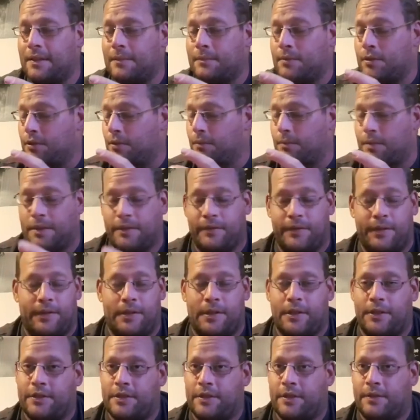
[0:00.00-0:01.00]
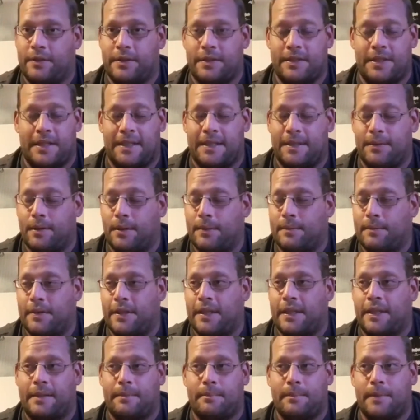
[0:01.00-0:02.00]
I'm sure one of you guys know exactly what
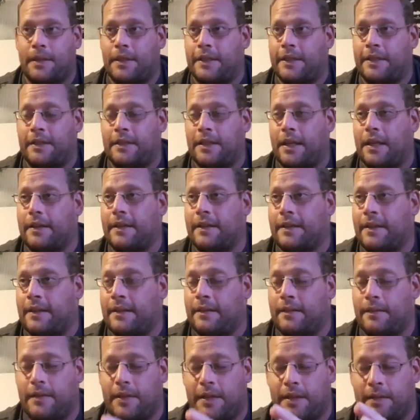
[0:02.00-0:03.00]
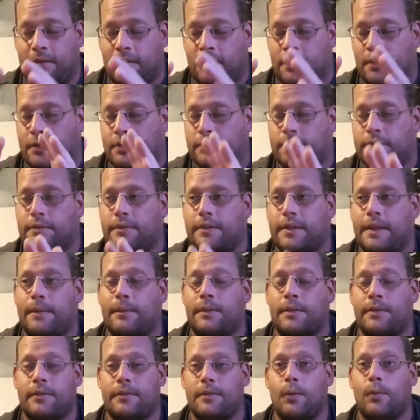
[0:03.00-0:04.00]
I'm thinking, but
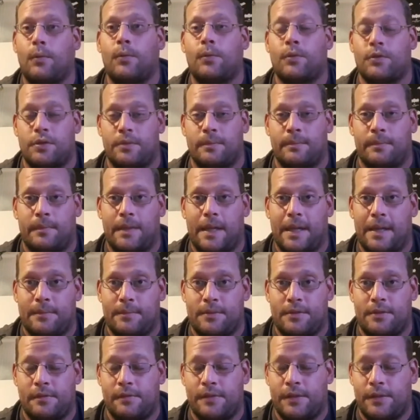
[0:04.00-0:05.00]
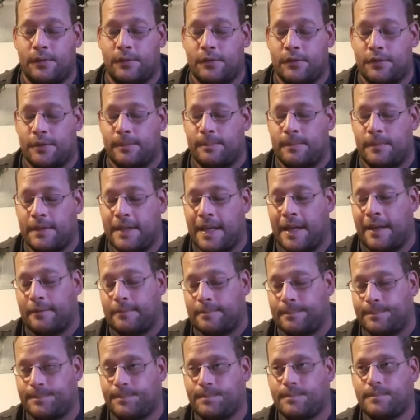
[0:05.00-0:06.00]
that was awesome. Absolutely awesome.
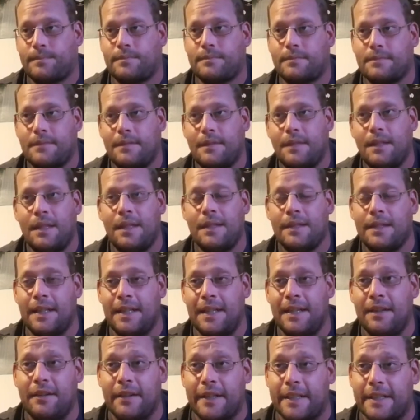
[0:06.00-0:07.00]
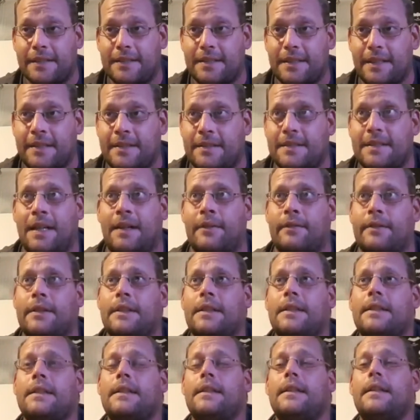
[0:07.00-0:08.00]
Now, the lyrics
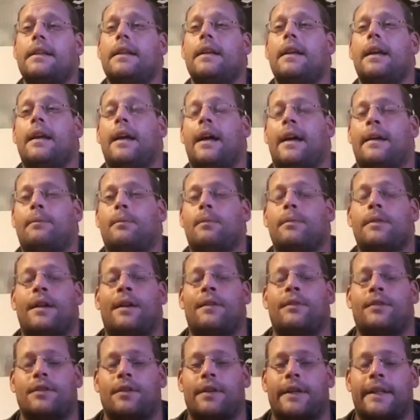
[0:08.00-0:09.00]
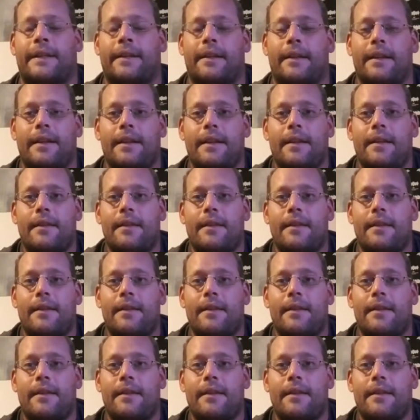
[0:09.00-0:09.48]
itself. No, sorry.